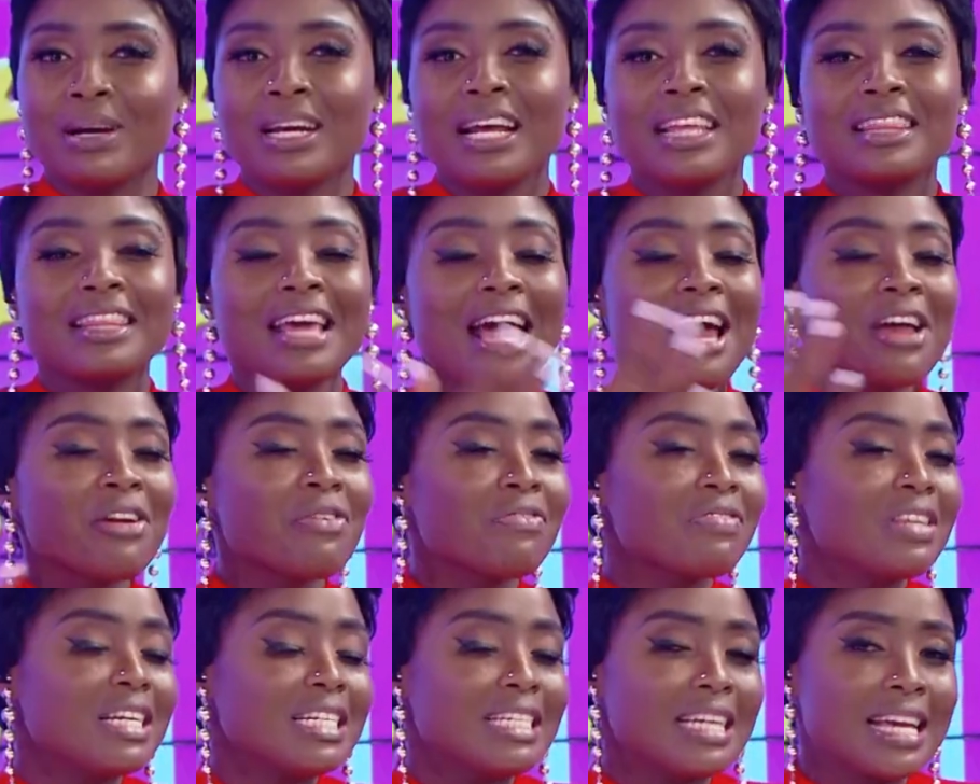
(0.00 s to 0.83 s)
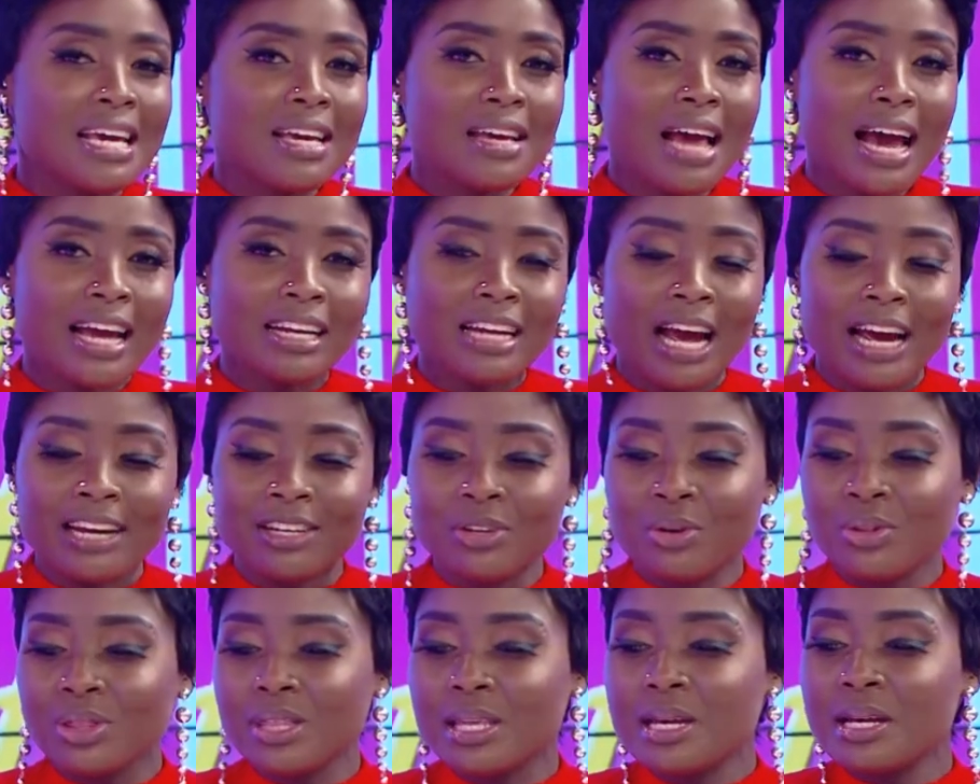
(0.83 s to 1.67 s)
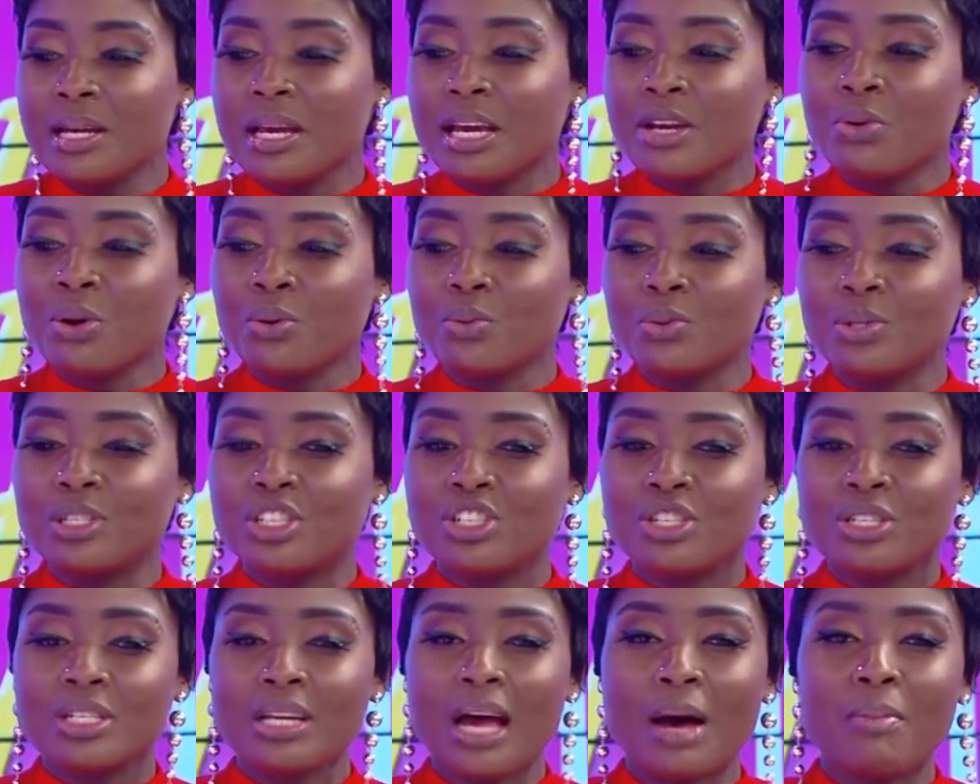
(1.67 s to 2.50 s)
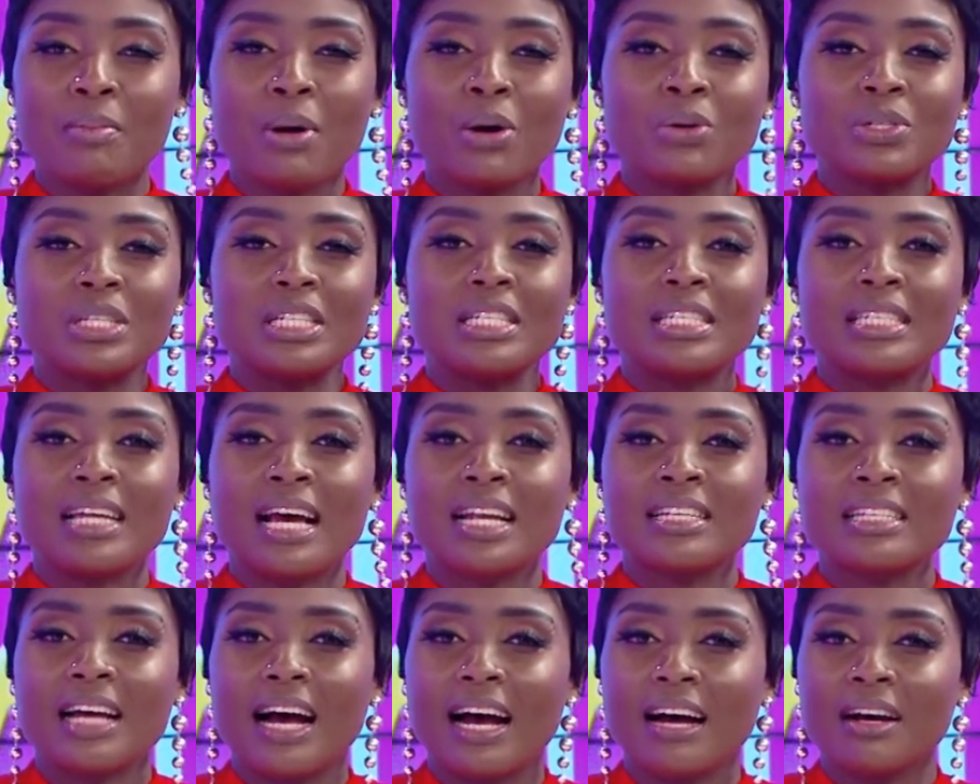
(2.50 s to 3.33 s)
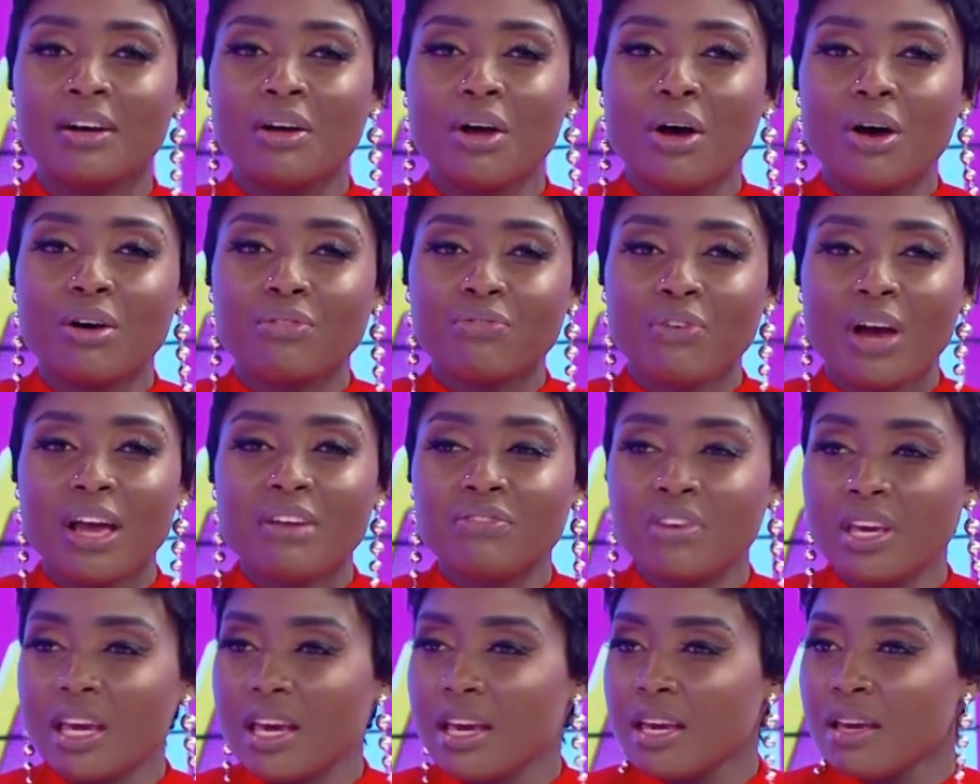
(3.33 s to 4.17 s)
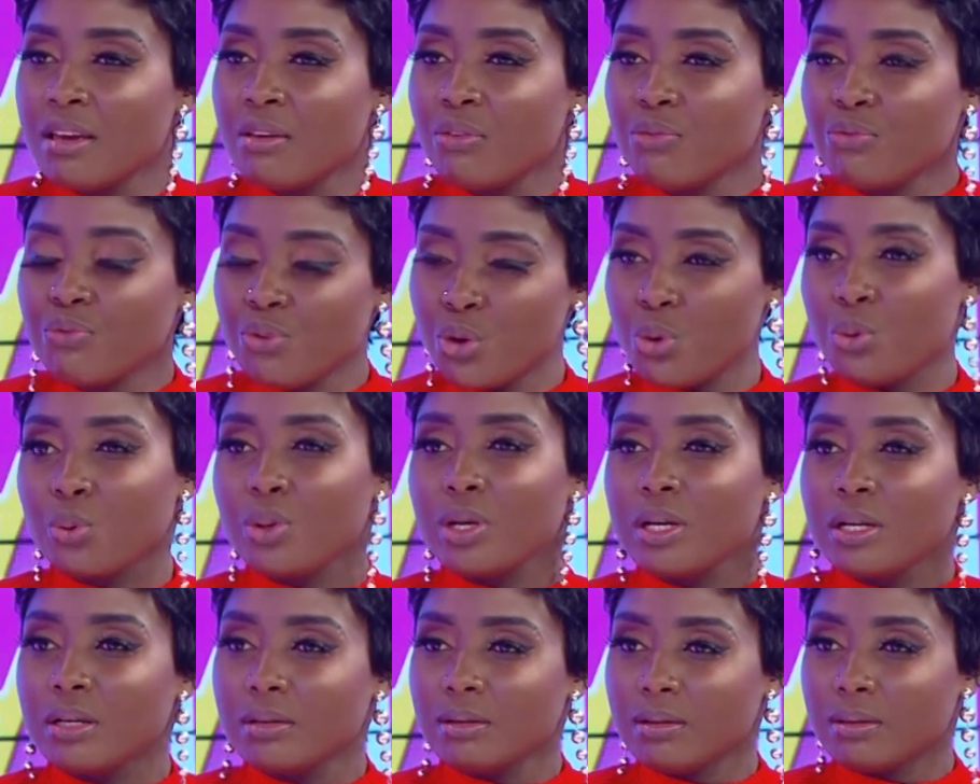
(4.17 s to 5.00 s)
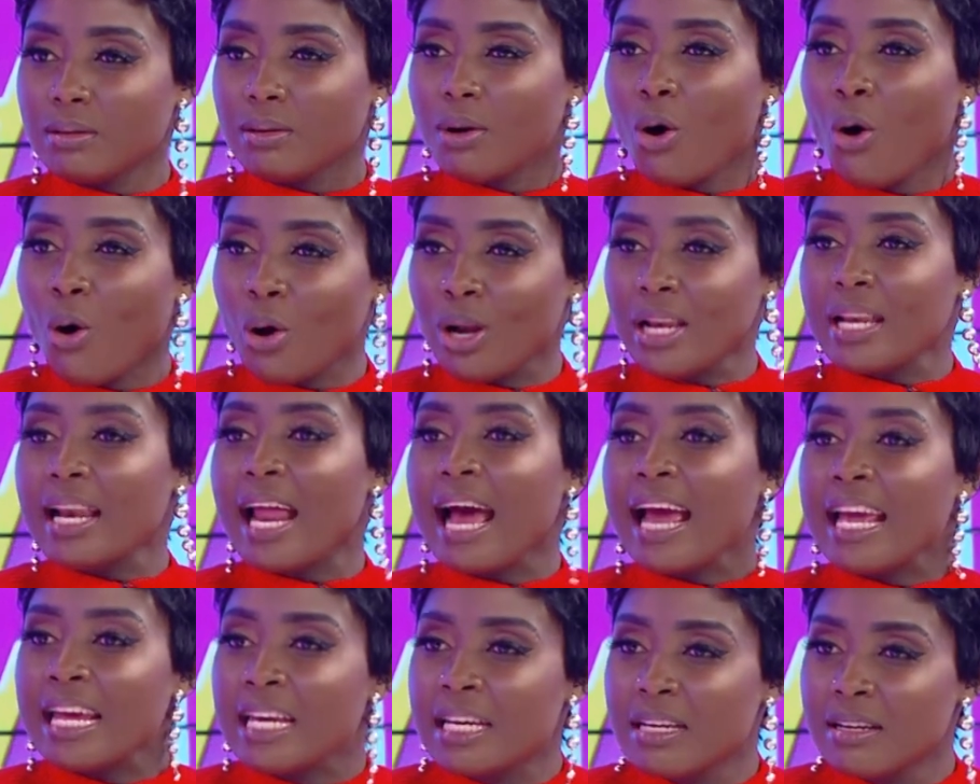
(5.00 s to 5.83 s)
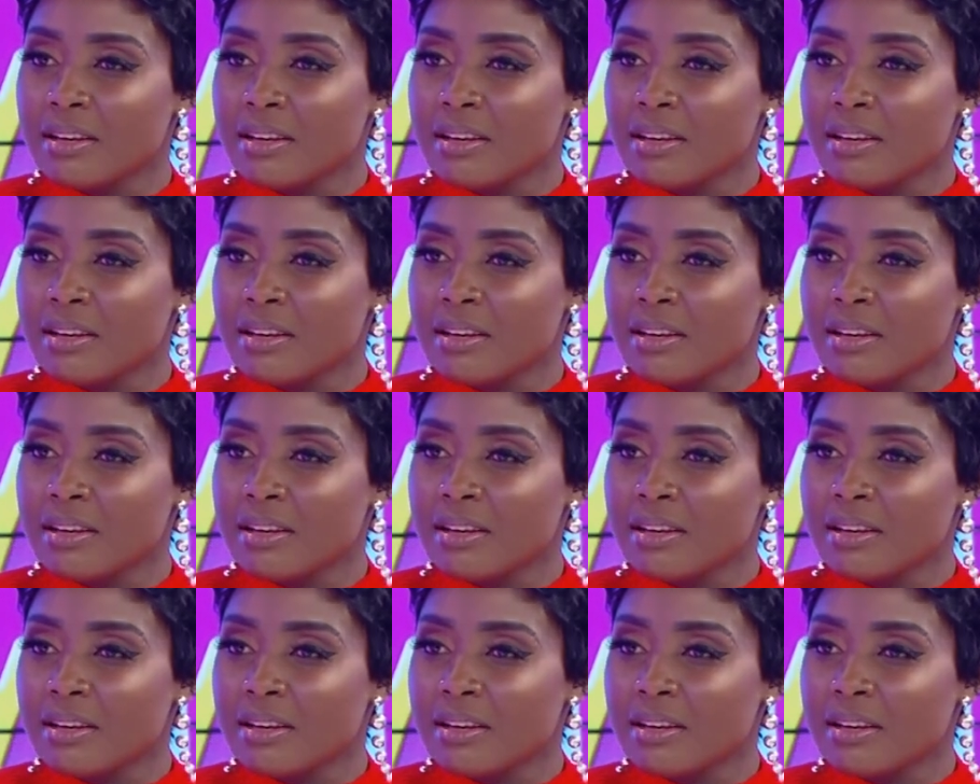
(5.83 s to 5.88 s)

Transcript: But at the end of the day, I don't think anyone will just come out and start a 5K feud, you know, online.